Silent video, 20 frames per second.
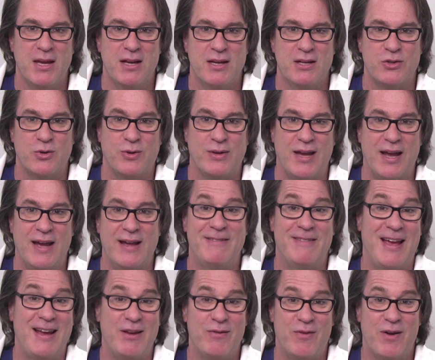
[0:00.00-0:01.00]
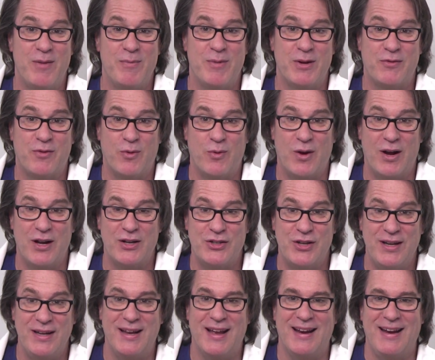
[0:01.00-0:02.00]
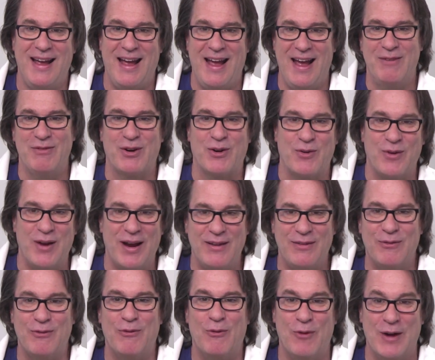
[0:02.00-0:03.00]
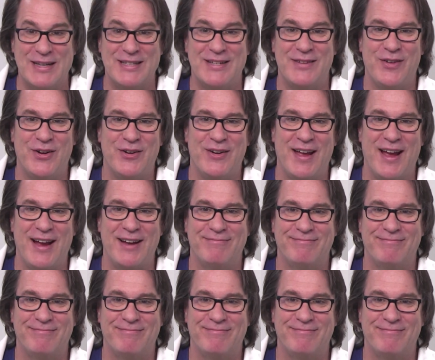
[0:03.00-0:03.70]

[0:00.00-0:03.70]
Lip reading: So again, thank you very much for watching and have a great rest of your day.